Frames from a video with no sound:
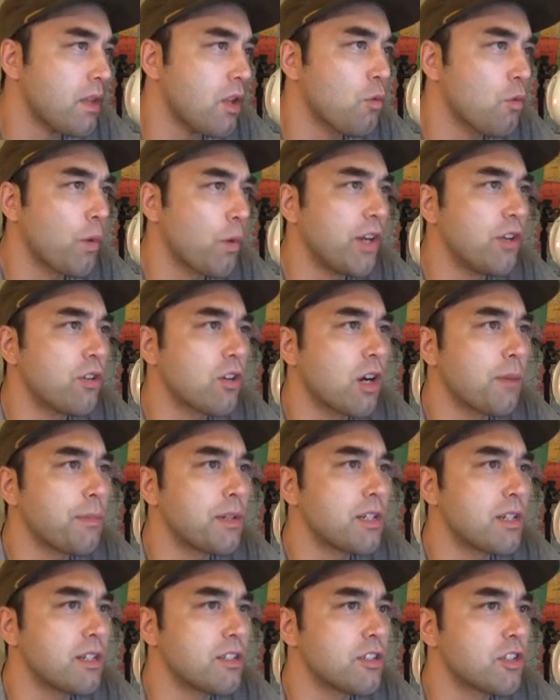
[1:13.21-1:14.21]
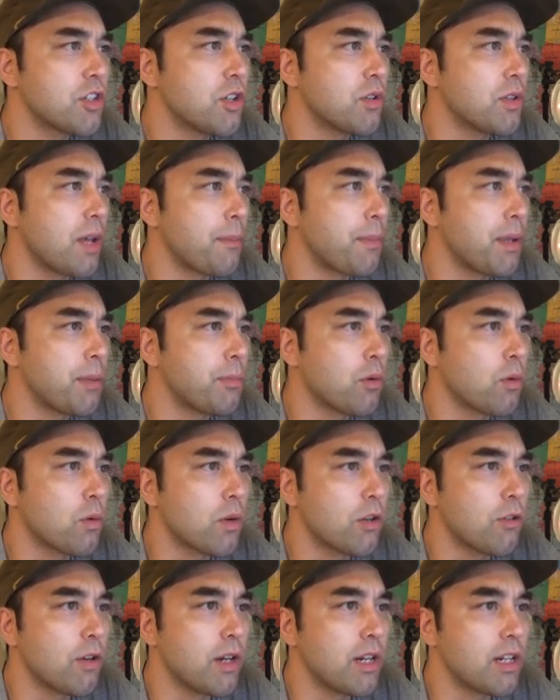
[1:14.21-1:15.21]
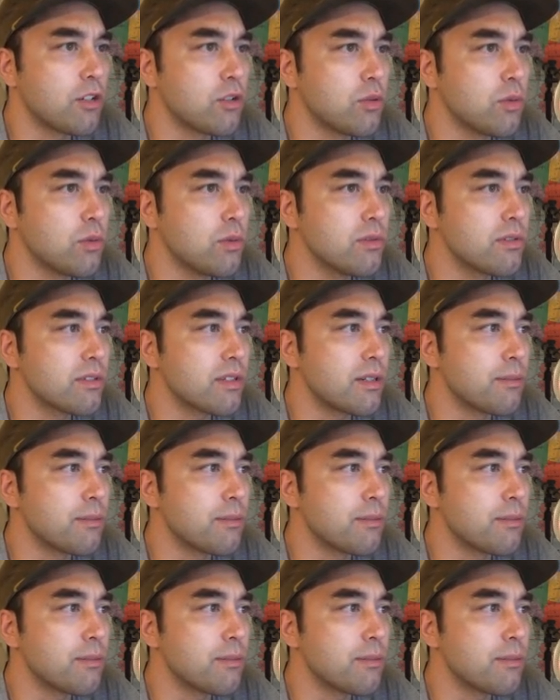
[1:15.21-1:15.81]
Radiocarbon dates show that people were creating tools